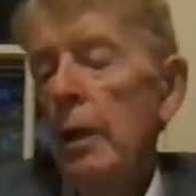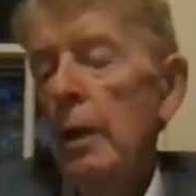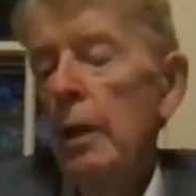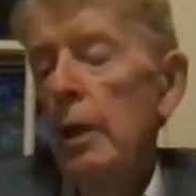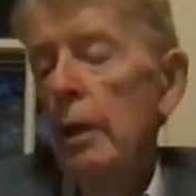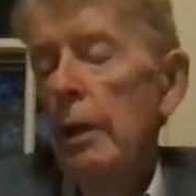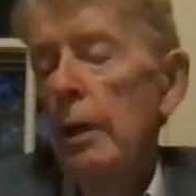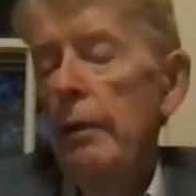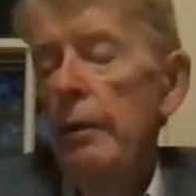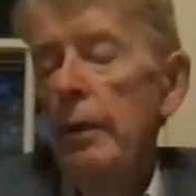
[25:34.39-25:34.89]

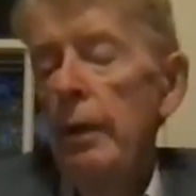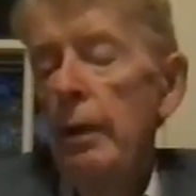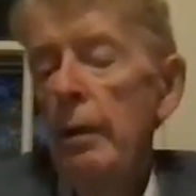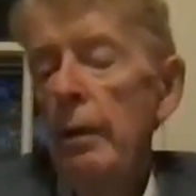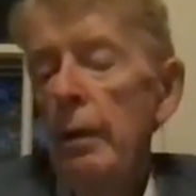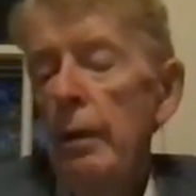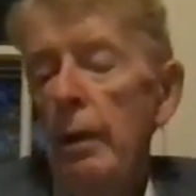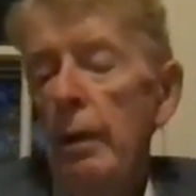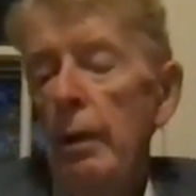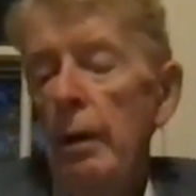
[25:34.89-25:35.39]
Now,
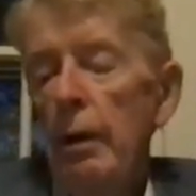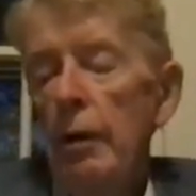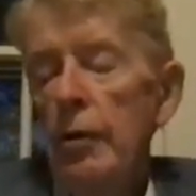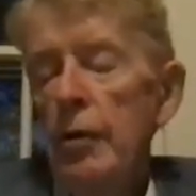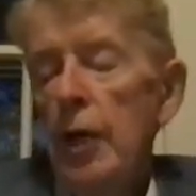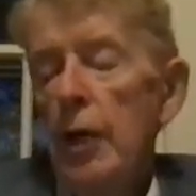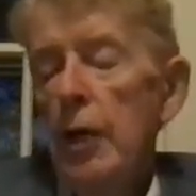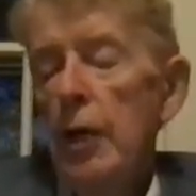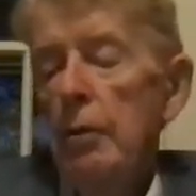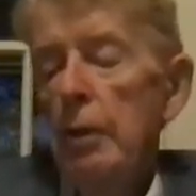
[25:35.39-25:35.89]
or
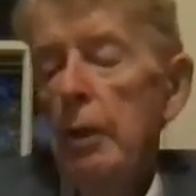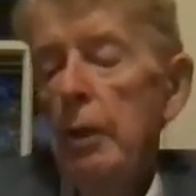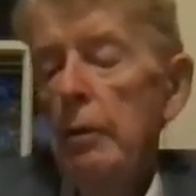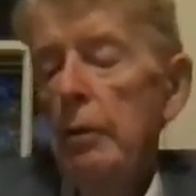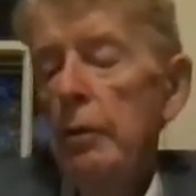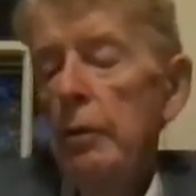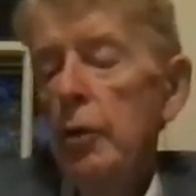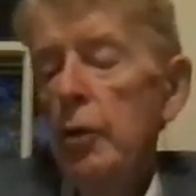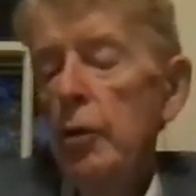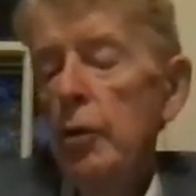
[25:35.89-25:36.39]
China
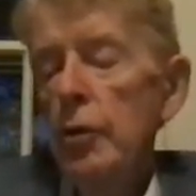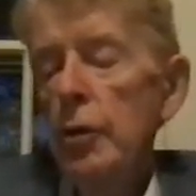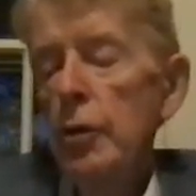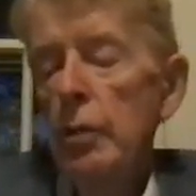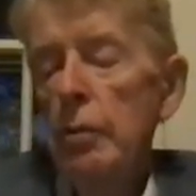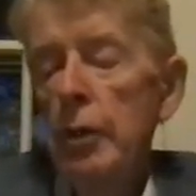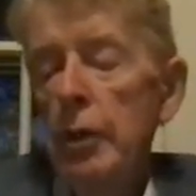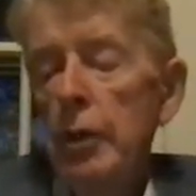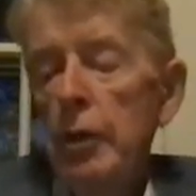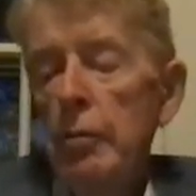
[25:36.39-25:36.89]
solution to
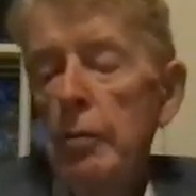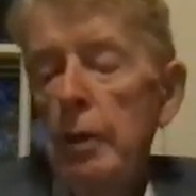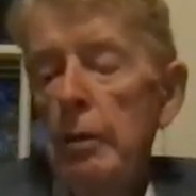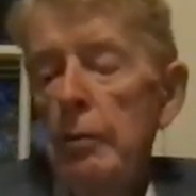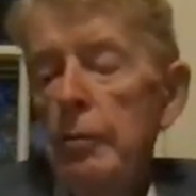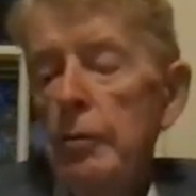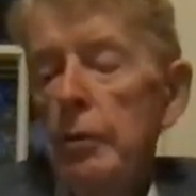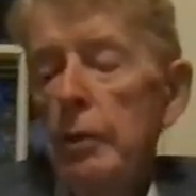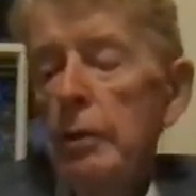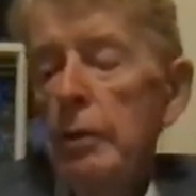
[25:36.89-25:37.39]
a particular
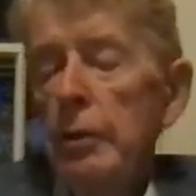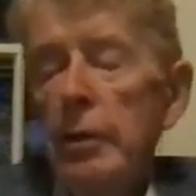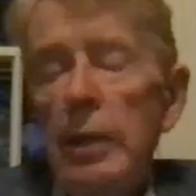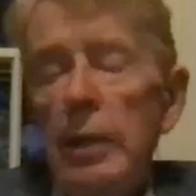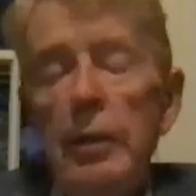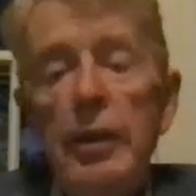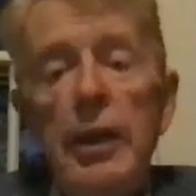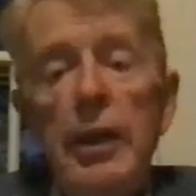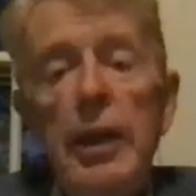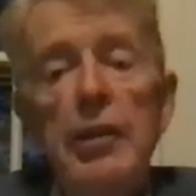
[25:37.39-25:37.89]
problem. So
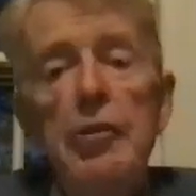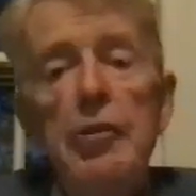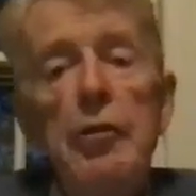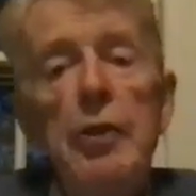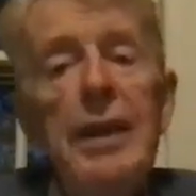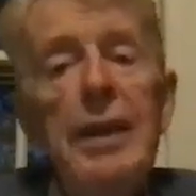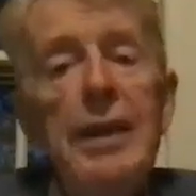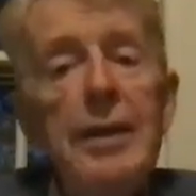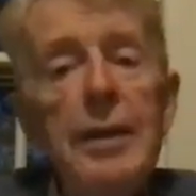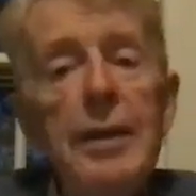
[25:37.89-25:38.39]
in the case
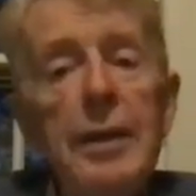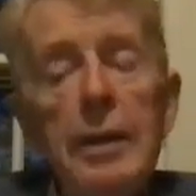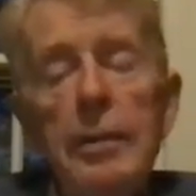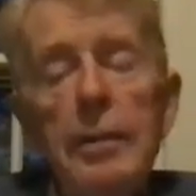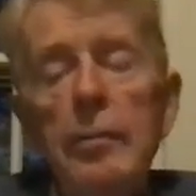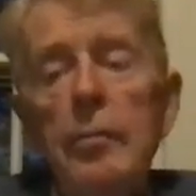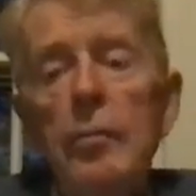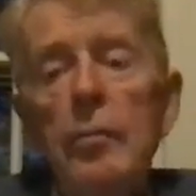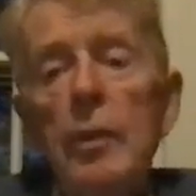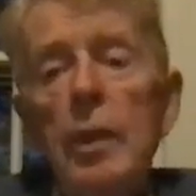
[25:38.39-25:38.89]
of
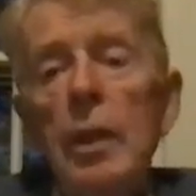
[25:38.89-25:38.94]
India,